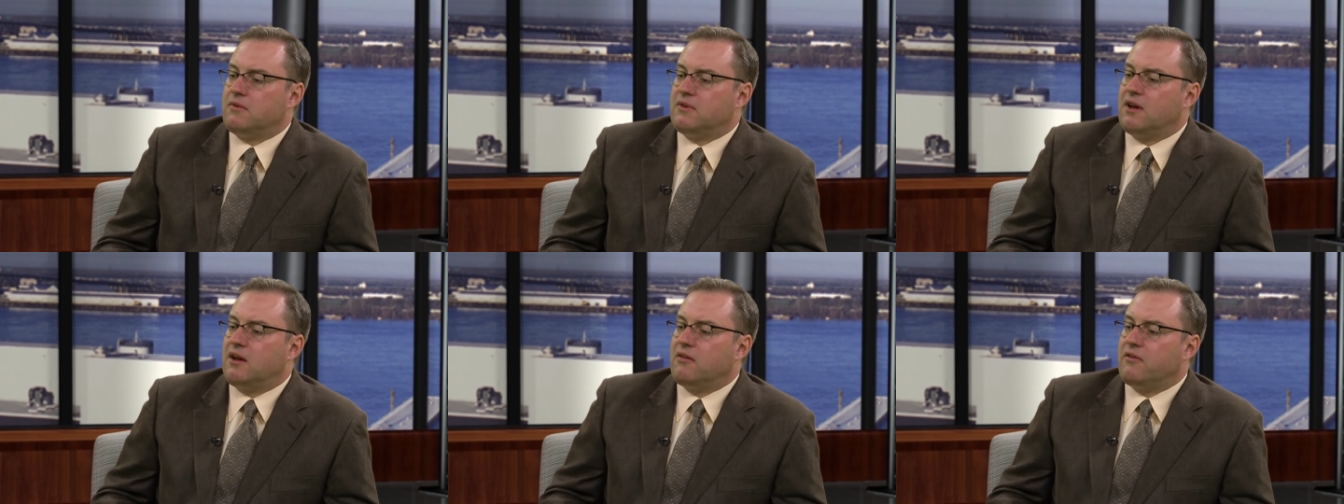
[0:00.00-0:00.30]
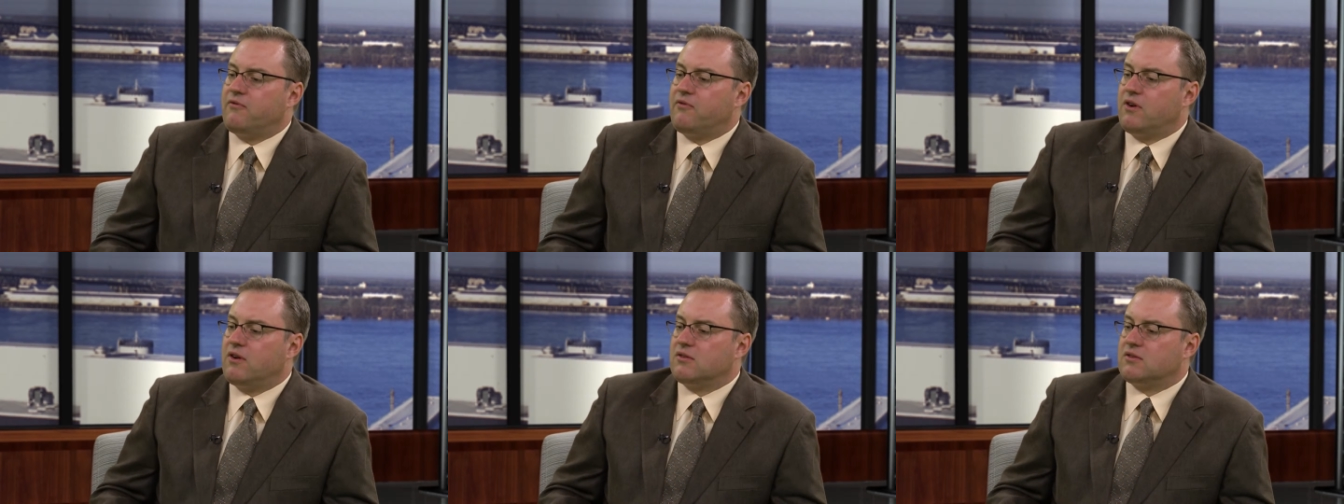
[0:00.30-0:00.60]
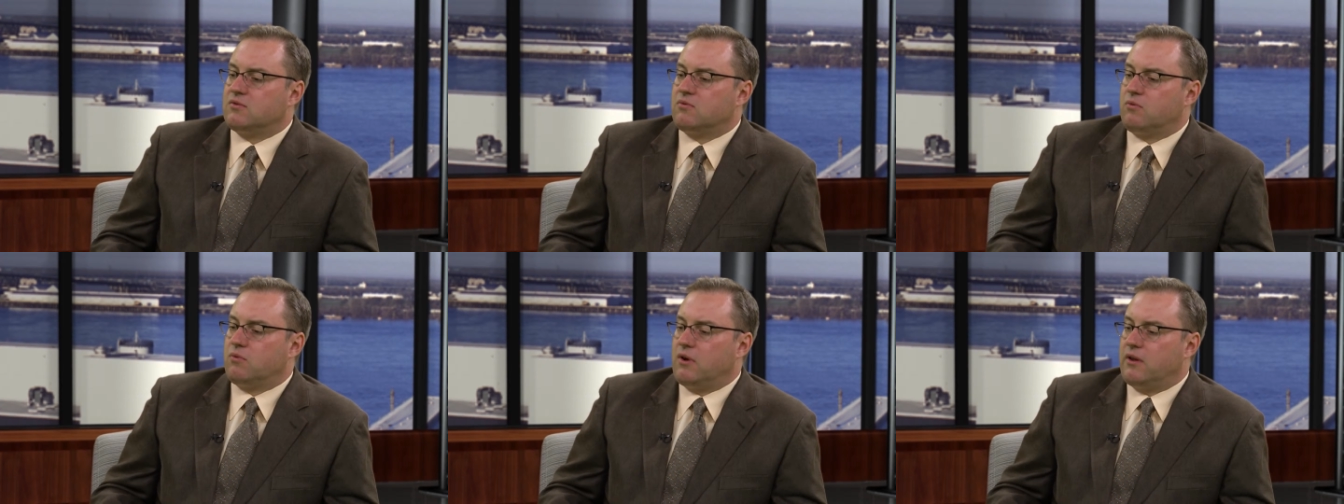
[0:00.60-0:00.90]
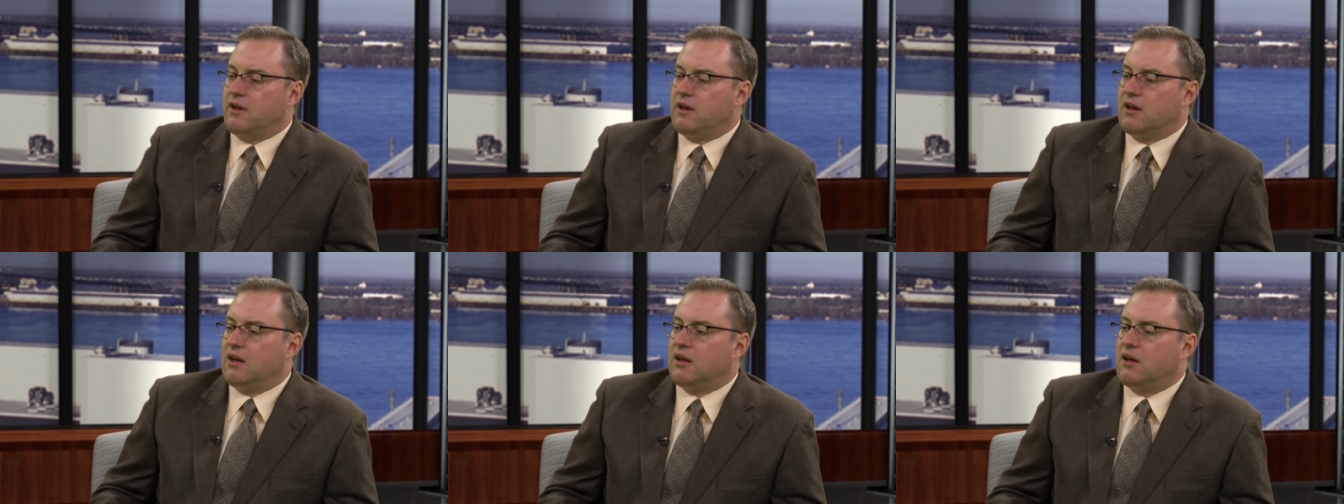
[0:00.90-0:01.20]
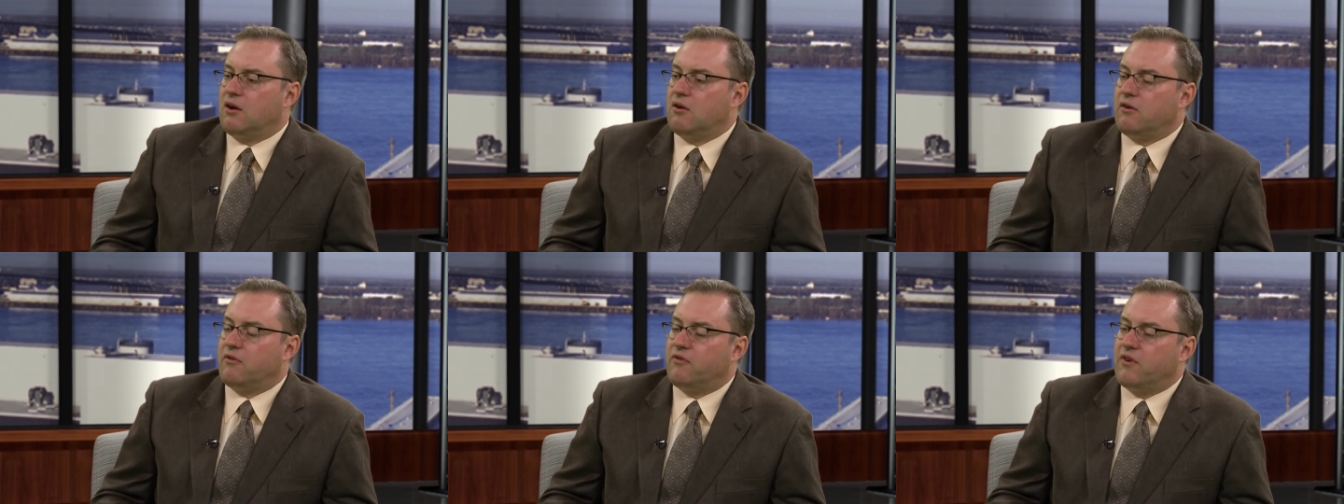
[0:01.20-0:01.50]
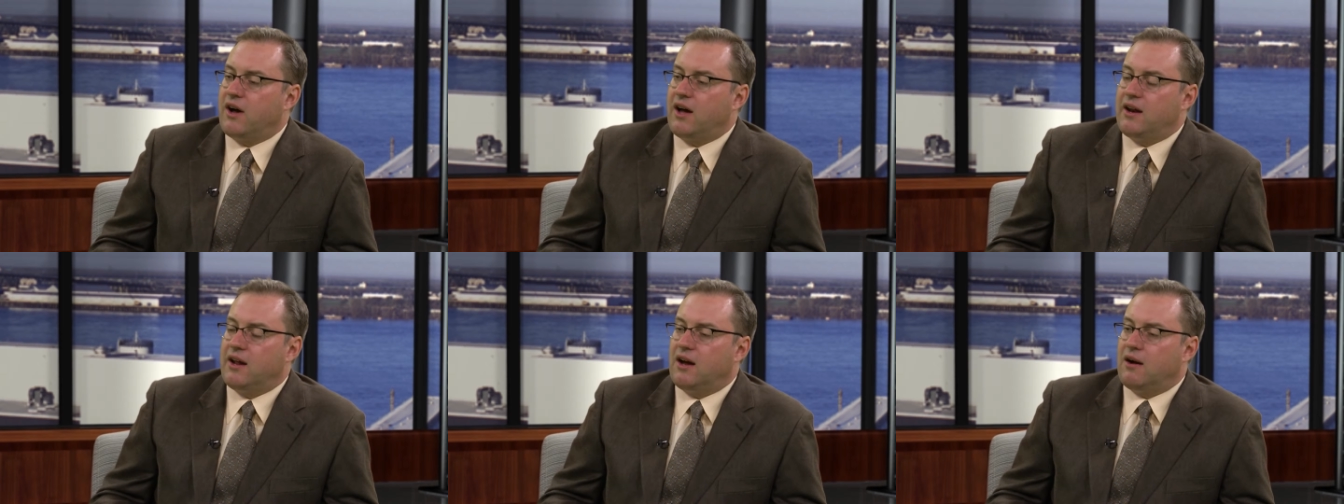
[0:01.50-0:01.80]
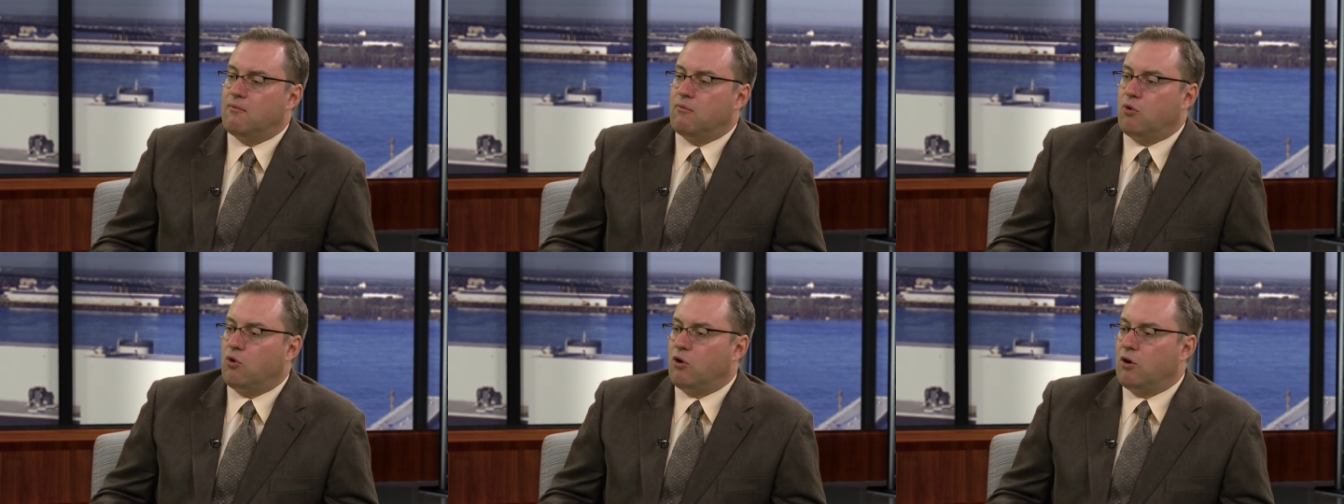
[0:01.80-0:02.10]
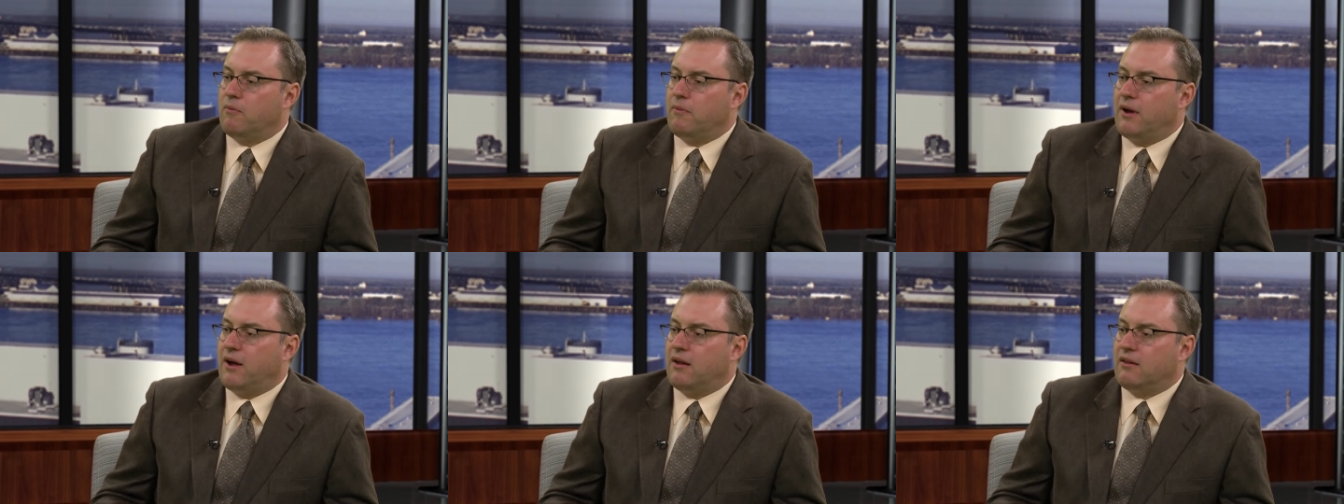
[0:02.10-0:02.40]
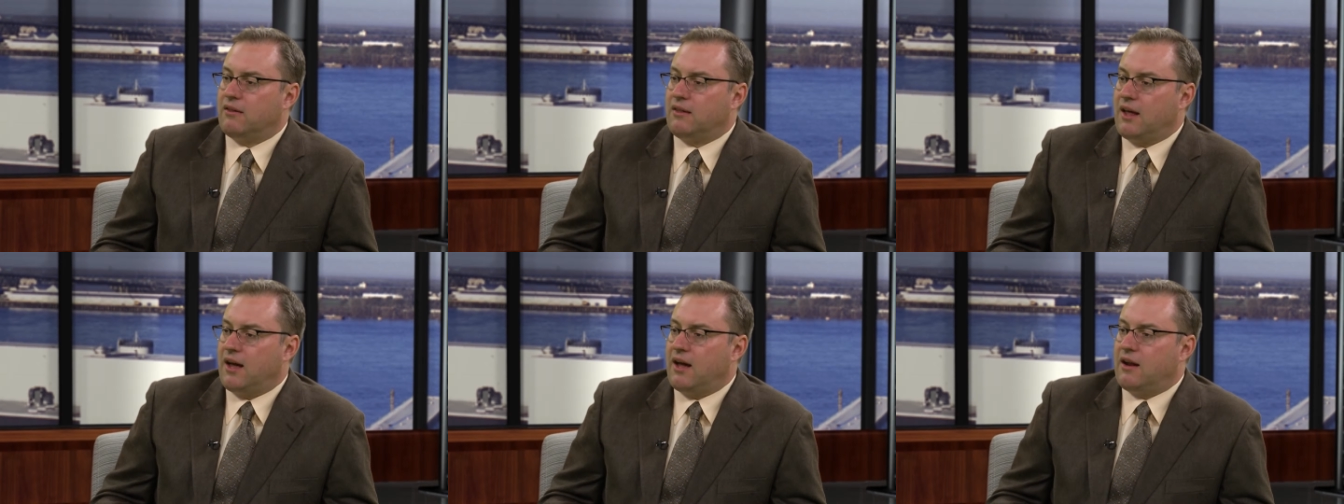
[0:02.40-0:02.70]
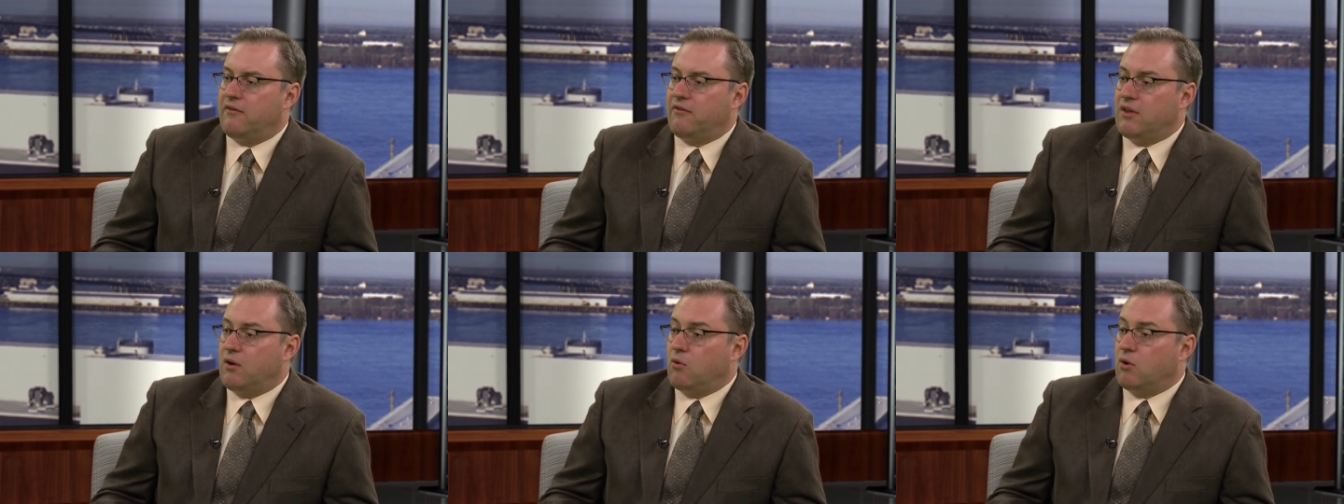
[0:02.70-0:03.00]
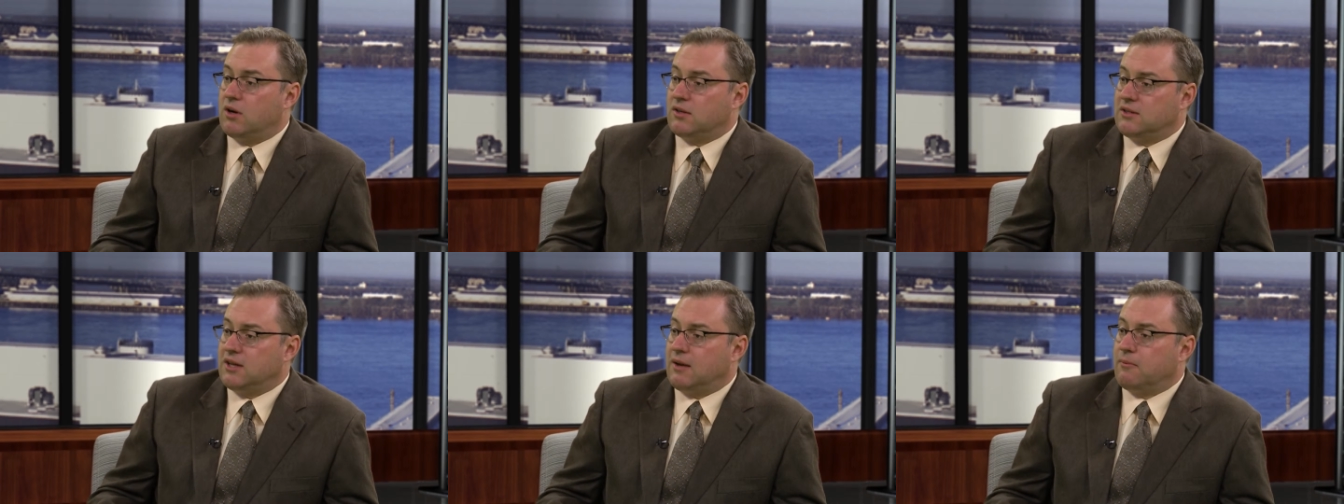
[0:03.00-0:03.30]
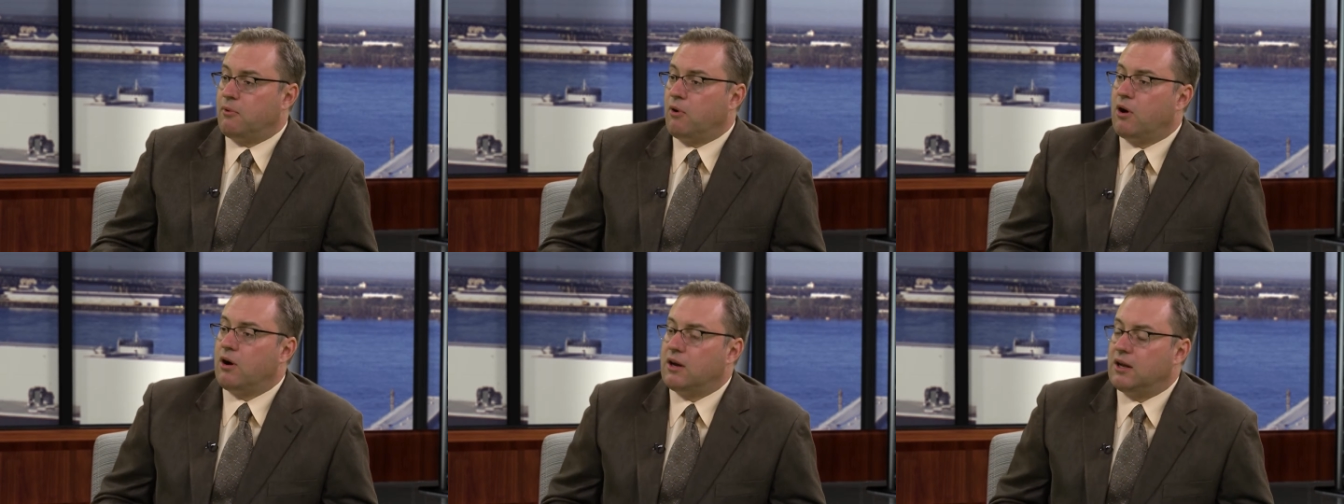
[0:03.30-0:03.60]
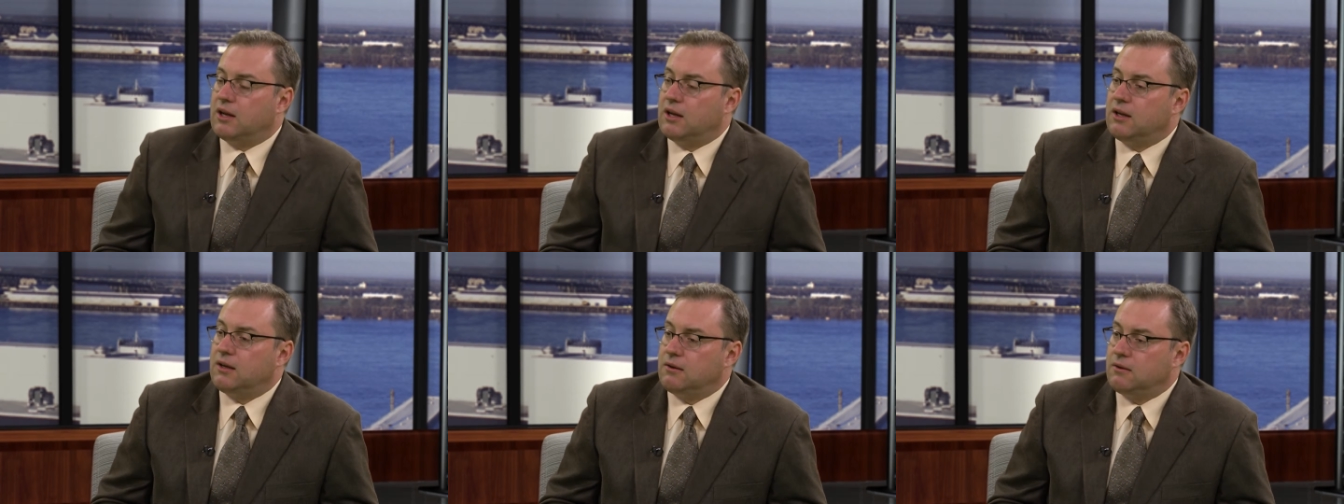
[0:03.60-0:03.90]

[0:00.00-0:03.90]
Tell the folks where they can go to find out more about that if they want to take part in it.